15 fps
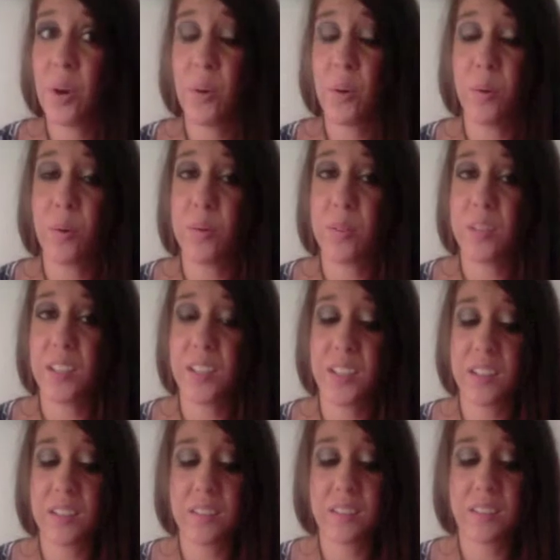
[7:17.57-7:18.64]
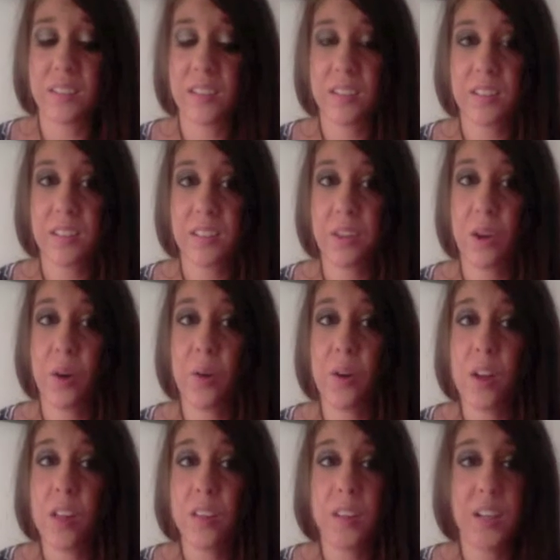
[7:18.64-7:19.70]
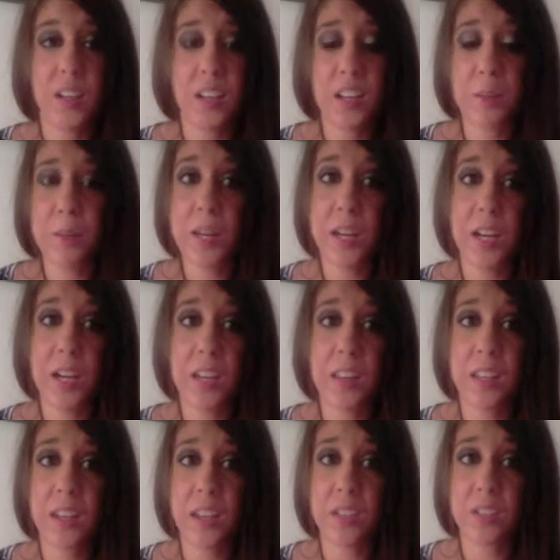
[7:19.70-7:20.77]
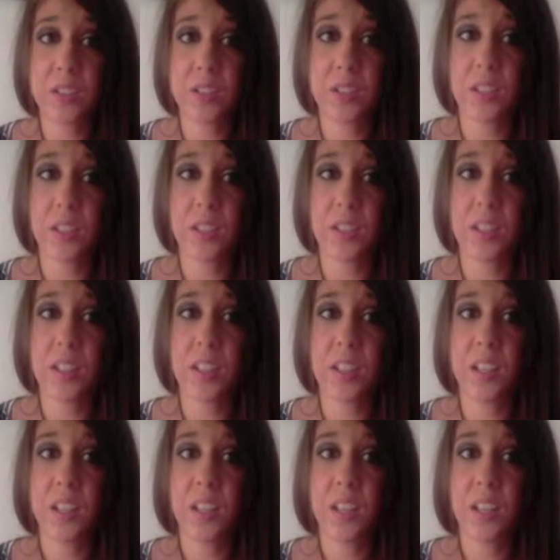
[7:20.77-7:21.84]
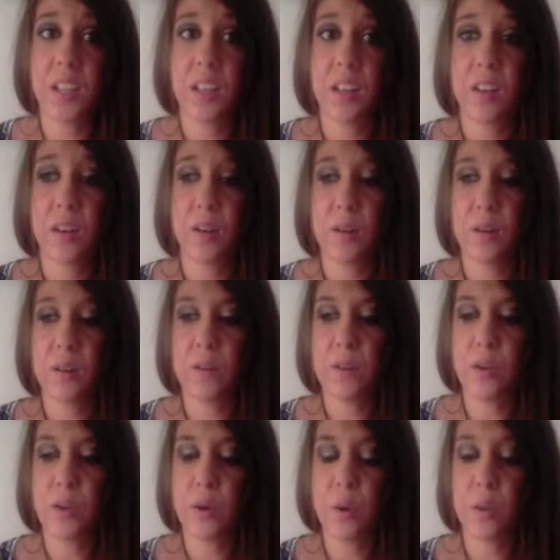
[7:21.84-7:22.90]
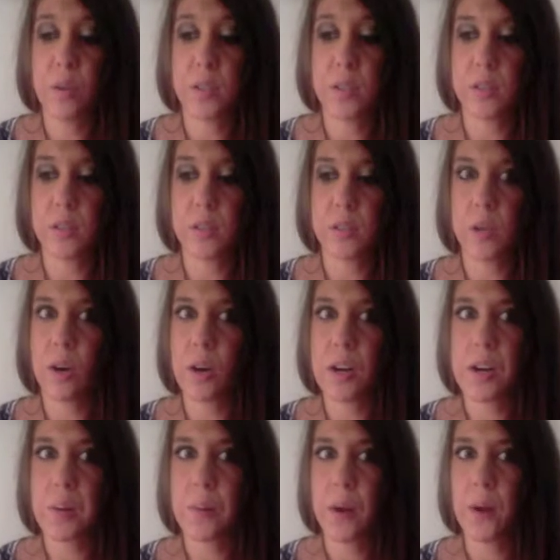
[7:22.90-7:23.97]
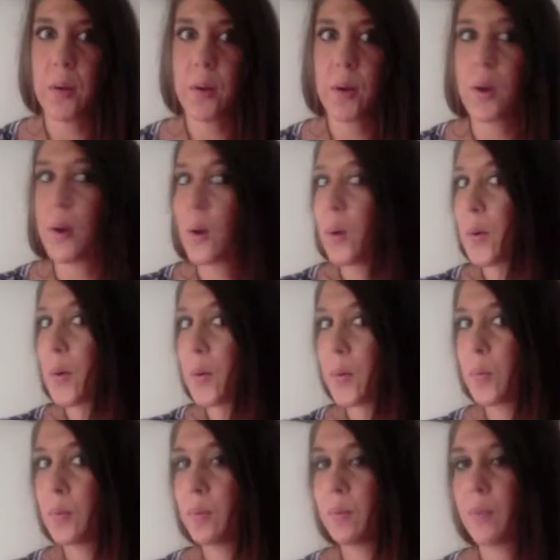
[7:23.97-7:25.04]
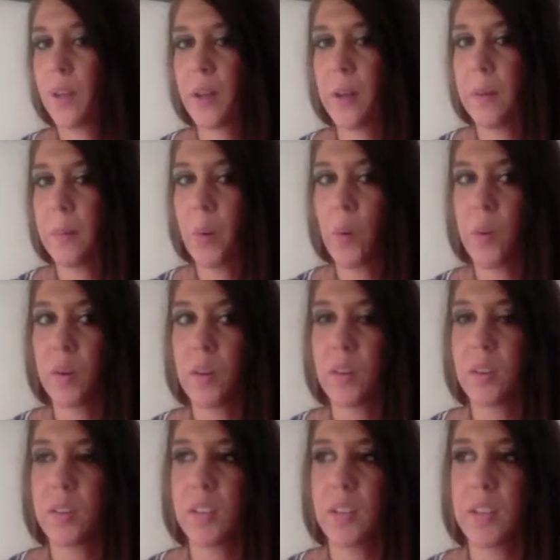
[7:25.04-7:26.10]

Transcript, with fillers: No, like, no. They didn't give me anything extra, like, or even a note that said, sorry about your um, order.